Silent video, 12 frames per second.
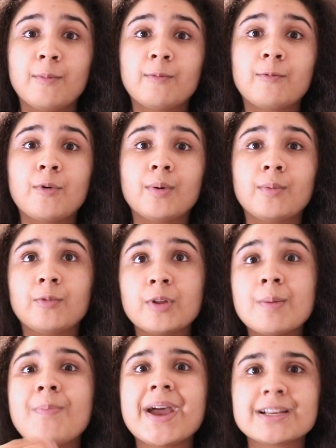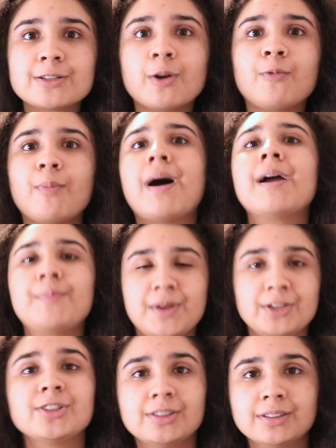for the best of my
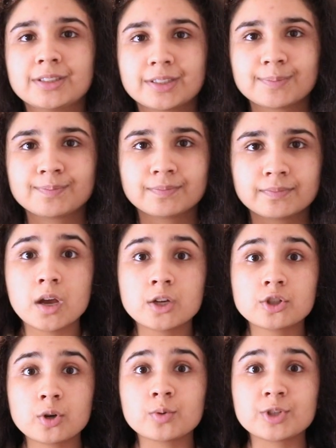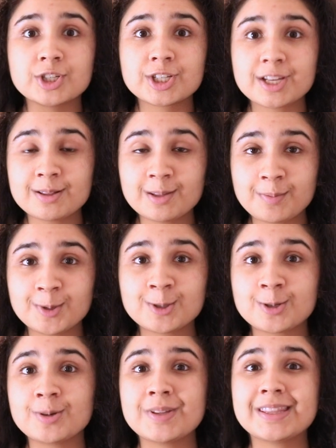patients. So skill number
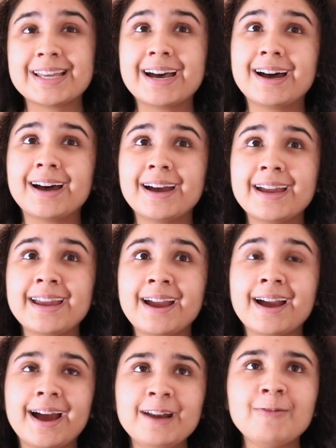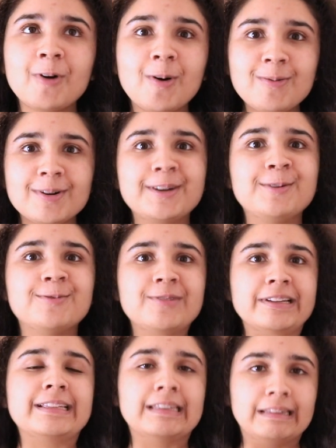2 that I kind of already
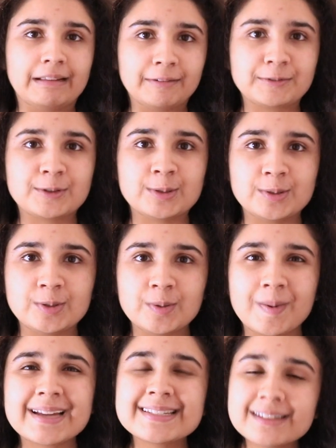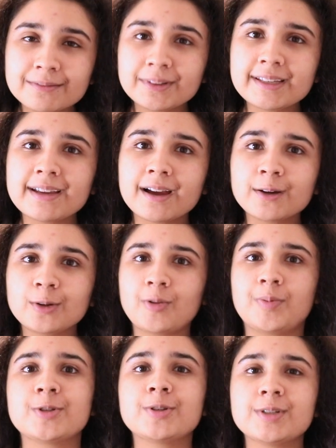really love to do, but I didn't really get a good
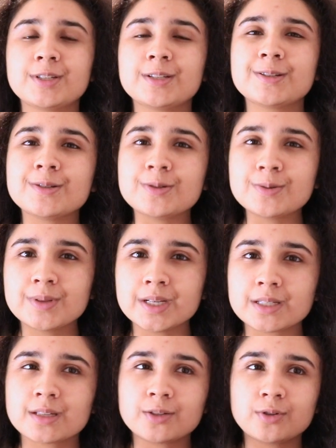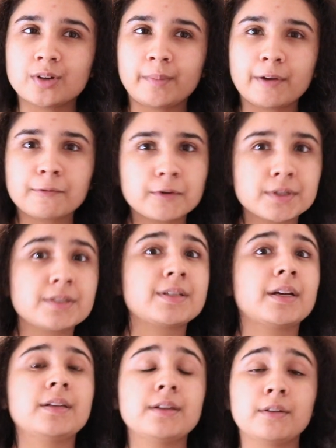opportunity to do this during my first and
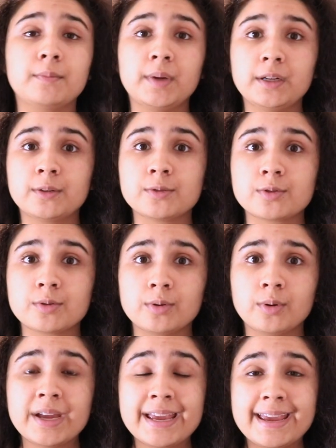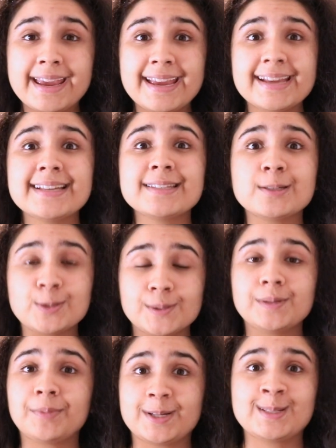second year of medical school, is
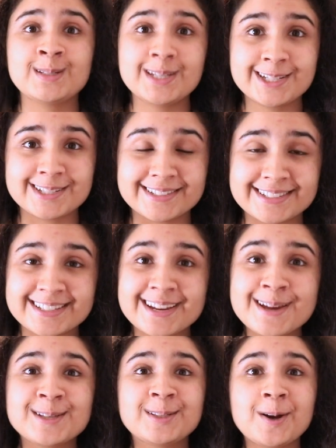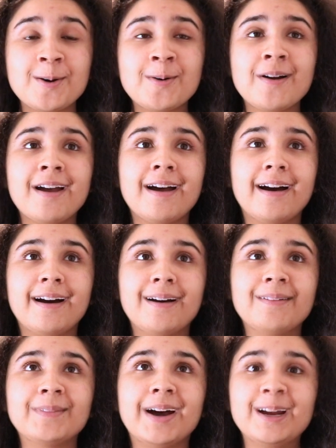doing presentations. So
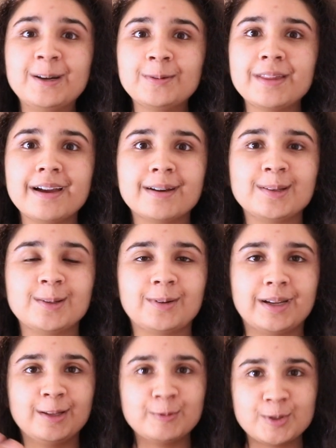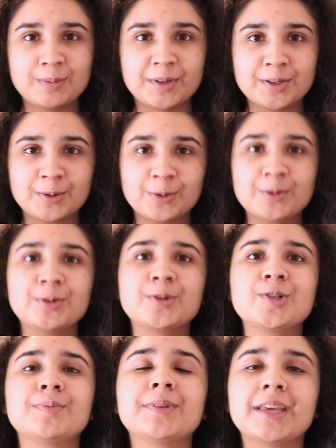I know that I love doing my whole
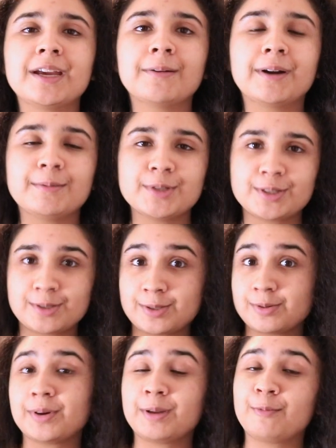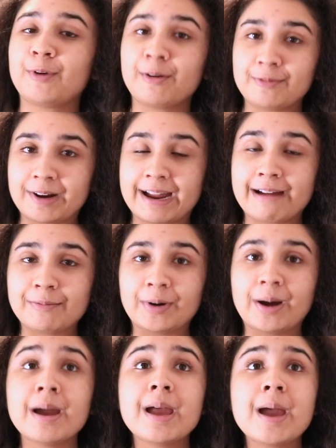YouTube thing where I'm just talking in front of a
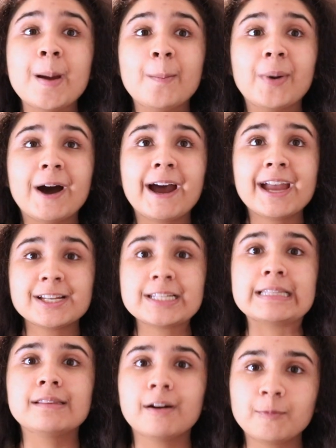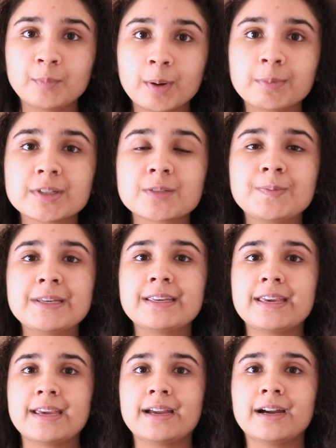camera, but I actually love public
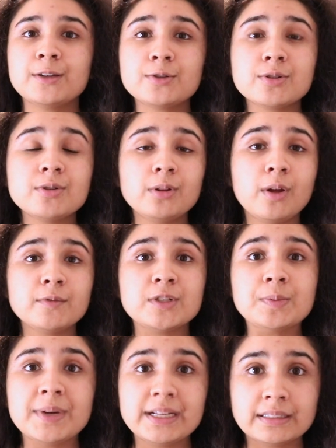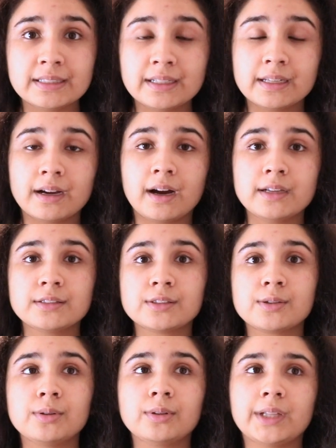speaking. I used to do a lot of debating in high
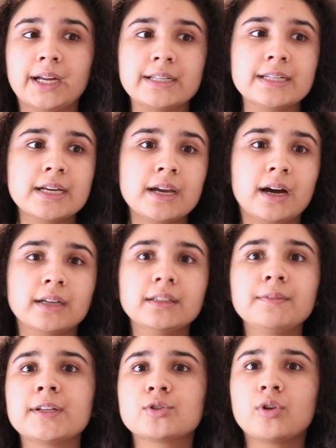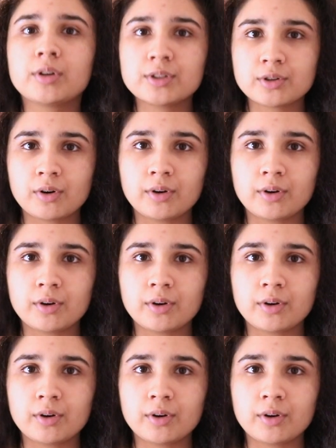school, and I love like talking to